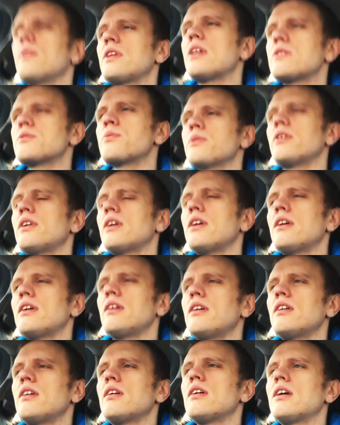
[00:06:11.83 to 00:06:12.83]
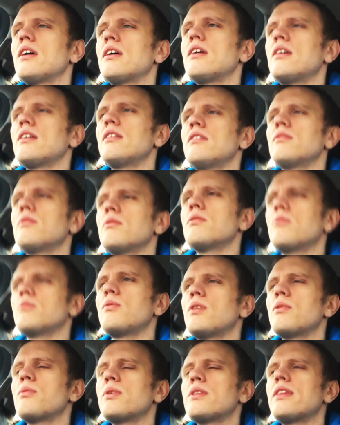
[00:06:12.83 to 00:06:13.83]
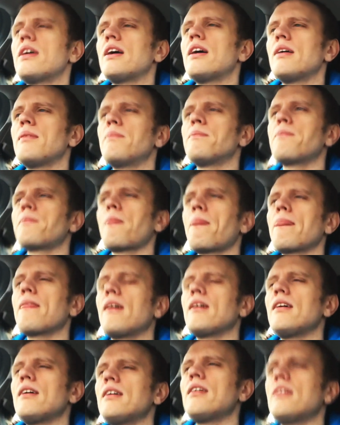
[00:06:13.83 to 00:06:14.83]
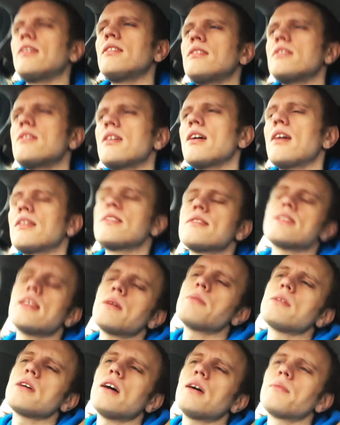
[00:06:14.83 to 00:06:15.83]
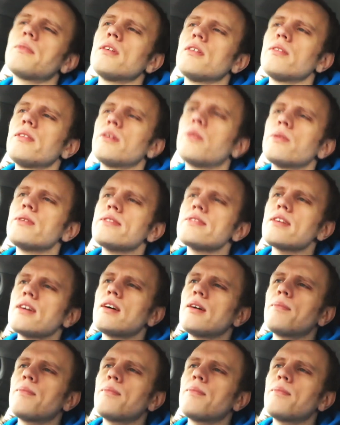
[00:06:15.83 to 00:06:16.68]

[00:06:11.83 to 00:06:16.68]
that's where I went with that. And at the same time, though, there was